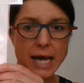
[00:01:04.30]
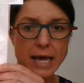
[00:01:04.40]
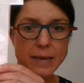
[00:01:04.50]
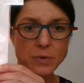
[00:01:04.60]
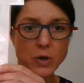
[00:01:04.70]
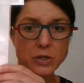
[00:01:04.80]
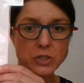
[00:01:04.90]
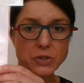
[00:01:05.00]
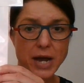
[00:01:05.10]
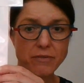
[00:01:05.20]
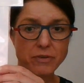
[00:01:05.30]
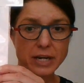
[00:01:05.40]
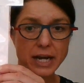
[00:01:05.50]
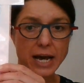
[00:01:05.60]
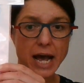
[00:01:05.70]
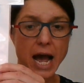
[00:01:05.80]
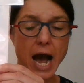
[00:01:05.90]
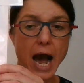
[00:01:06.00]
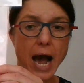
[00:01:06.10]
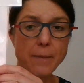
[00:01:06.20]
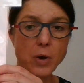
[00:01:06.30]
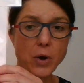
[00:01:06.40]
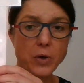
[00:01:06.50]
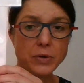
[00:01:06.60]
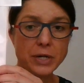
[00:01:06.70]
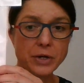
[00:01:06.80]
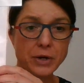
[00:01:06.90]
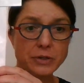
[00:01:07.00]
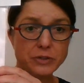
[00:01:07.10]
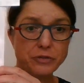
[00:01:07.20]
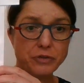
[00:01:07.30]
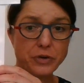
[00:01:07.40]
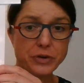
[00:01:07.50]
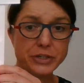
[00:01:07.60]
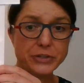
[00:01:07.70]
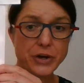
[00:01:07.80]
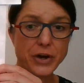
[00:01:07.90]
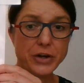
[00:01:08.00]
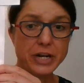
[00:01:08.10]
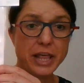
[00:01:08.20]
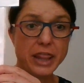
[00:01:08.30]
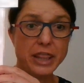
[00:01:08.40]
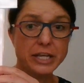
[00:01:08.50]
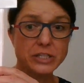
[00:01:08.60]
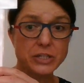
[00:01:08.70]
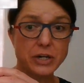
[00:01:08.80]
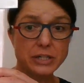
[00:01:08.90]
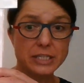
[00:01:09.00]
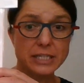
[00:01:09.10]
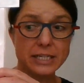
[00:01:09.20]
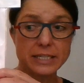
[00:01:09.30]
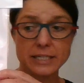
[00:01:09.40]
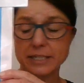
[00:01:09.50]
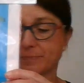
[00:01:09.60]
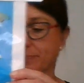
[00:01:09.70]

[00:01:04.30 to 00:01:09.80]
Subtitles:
I am going to Africa, I'm only going to focus on this continent.